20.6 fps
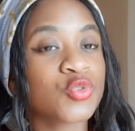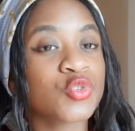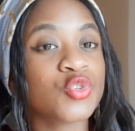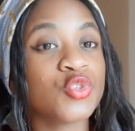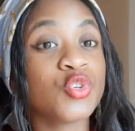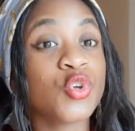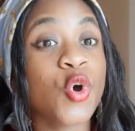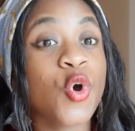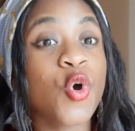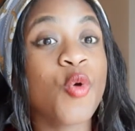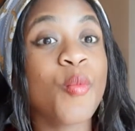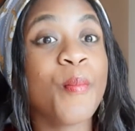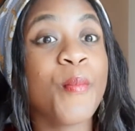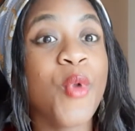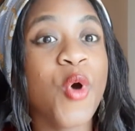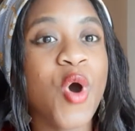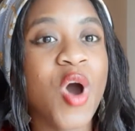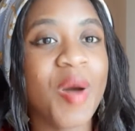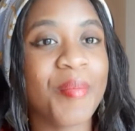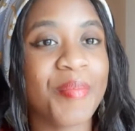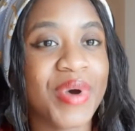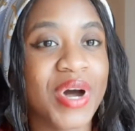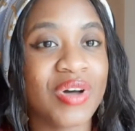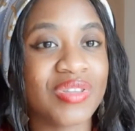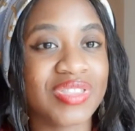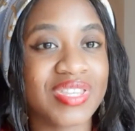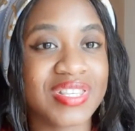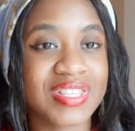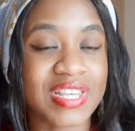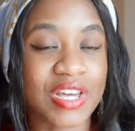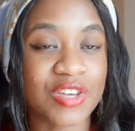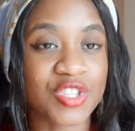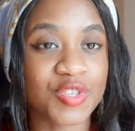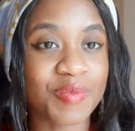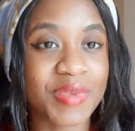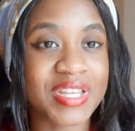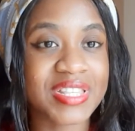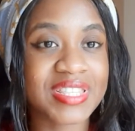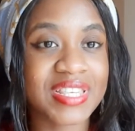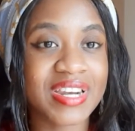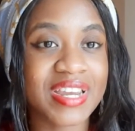know more about this house. You
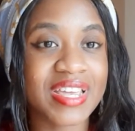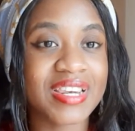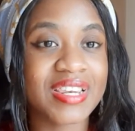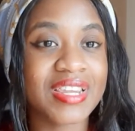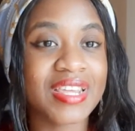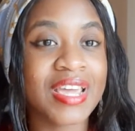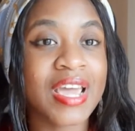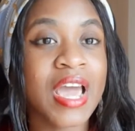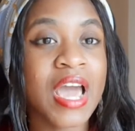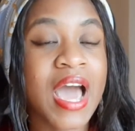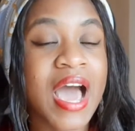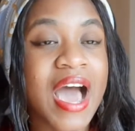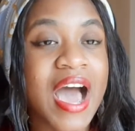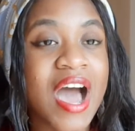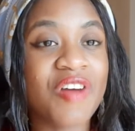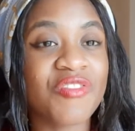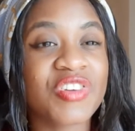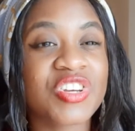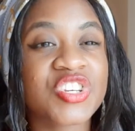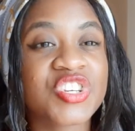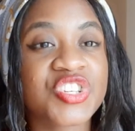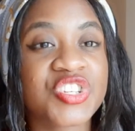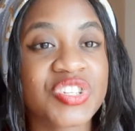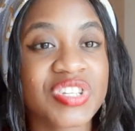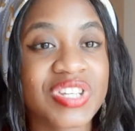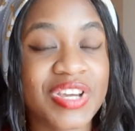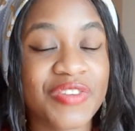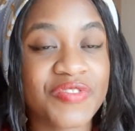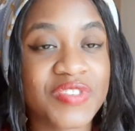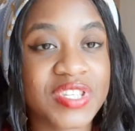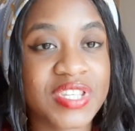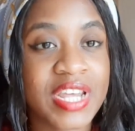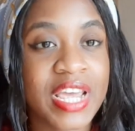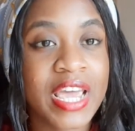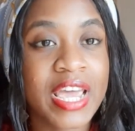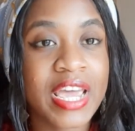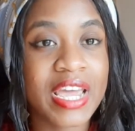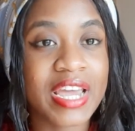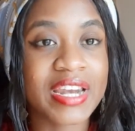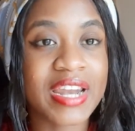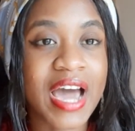might suddenly have a shift
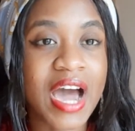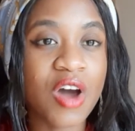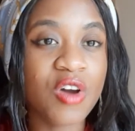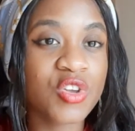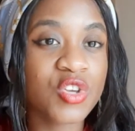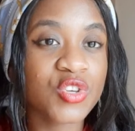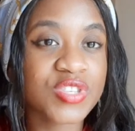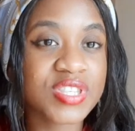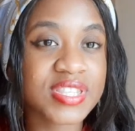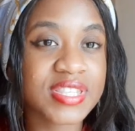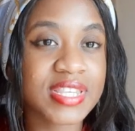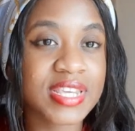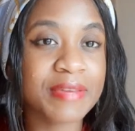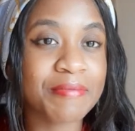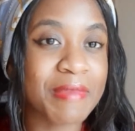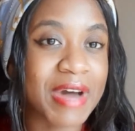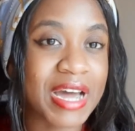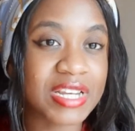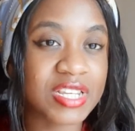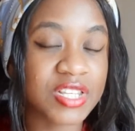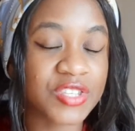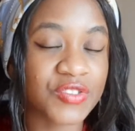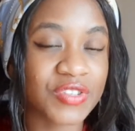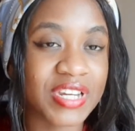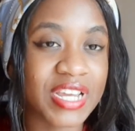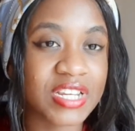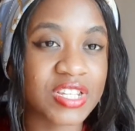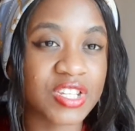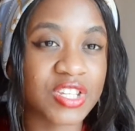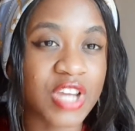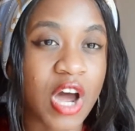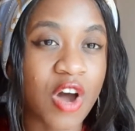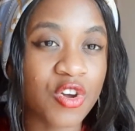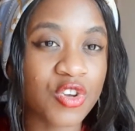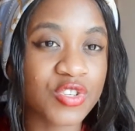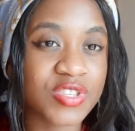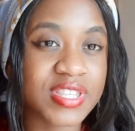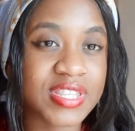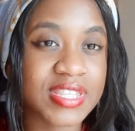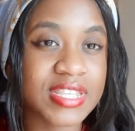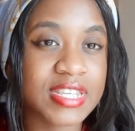in how you see matters related, how you
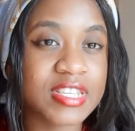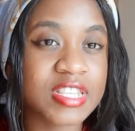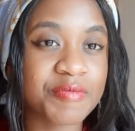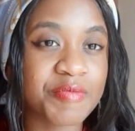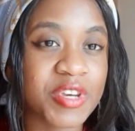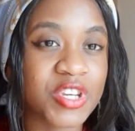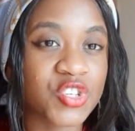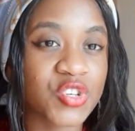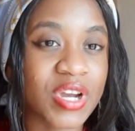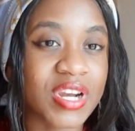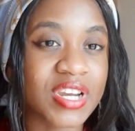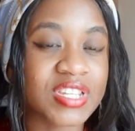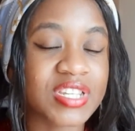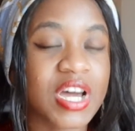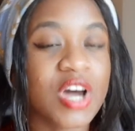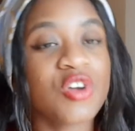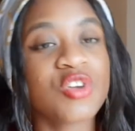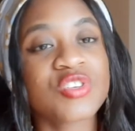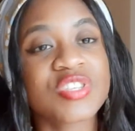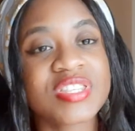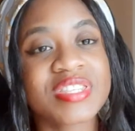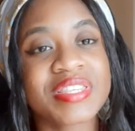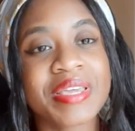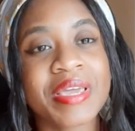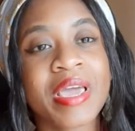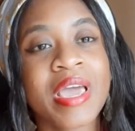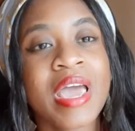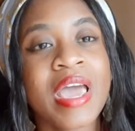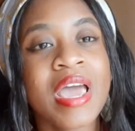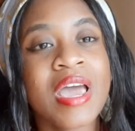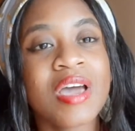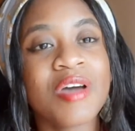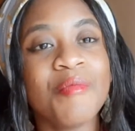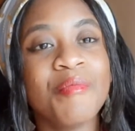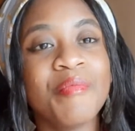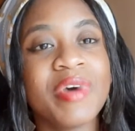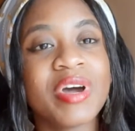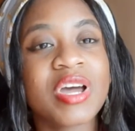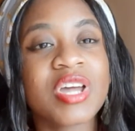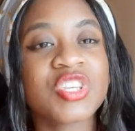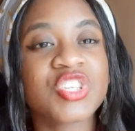see spirituality, how you see
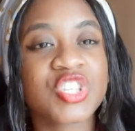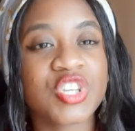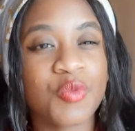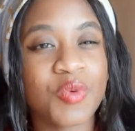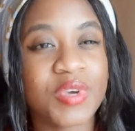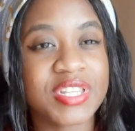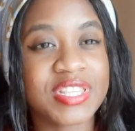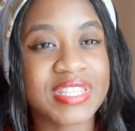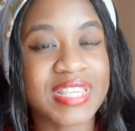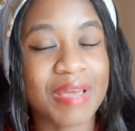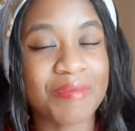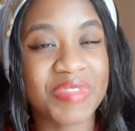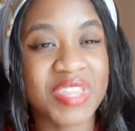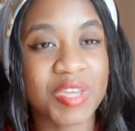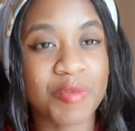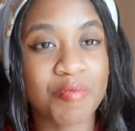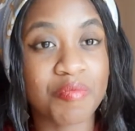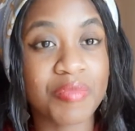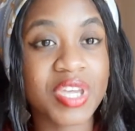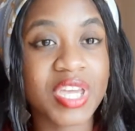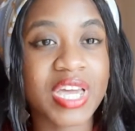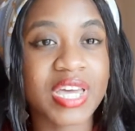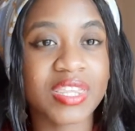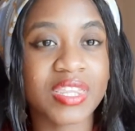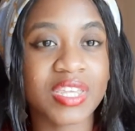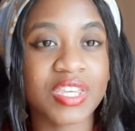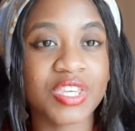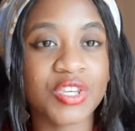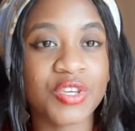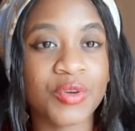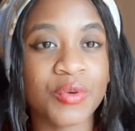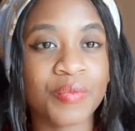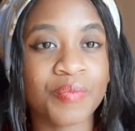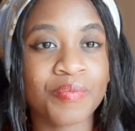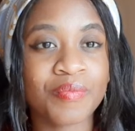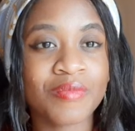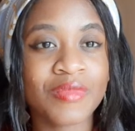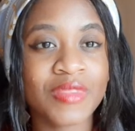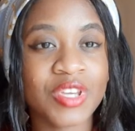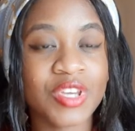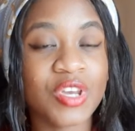merging with something bigger than you.
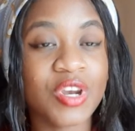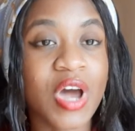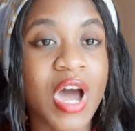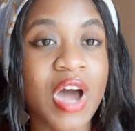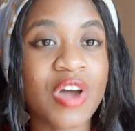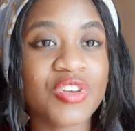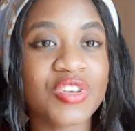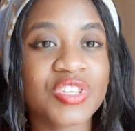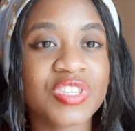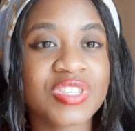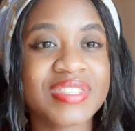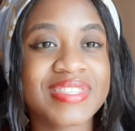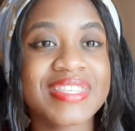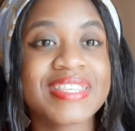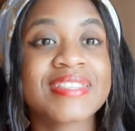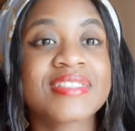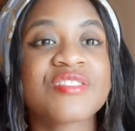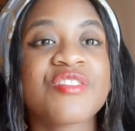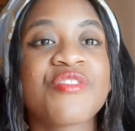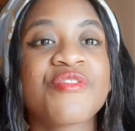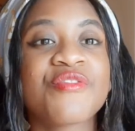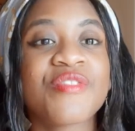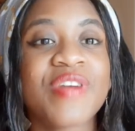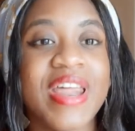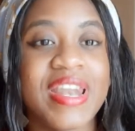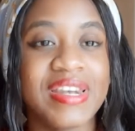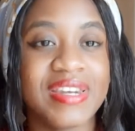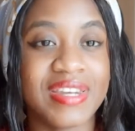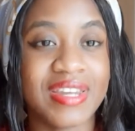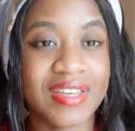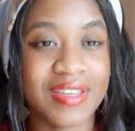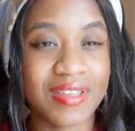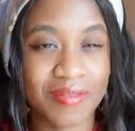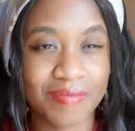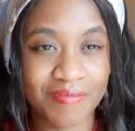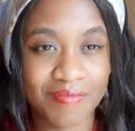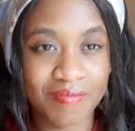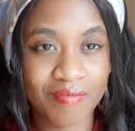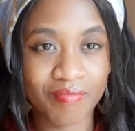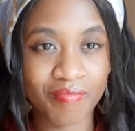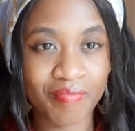You know, how you see surrender,
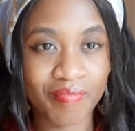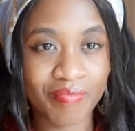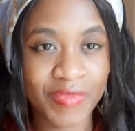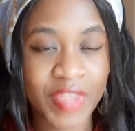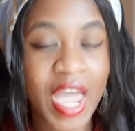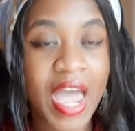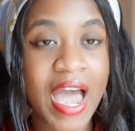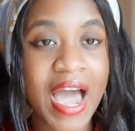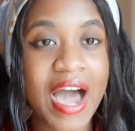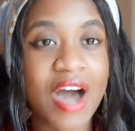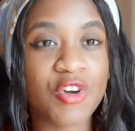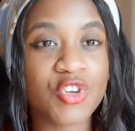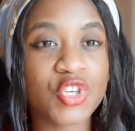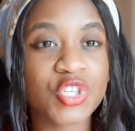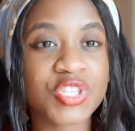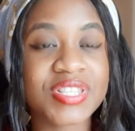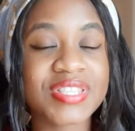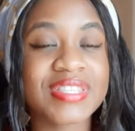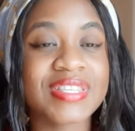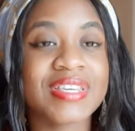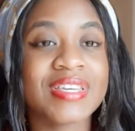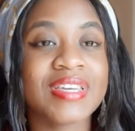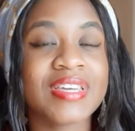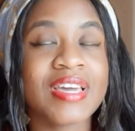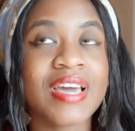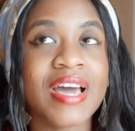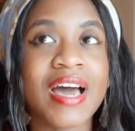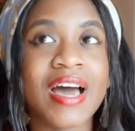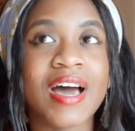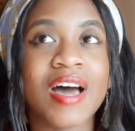how you see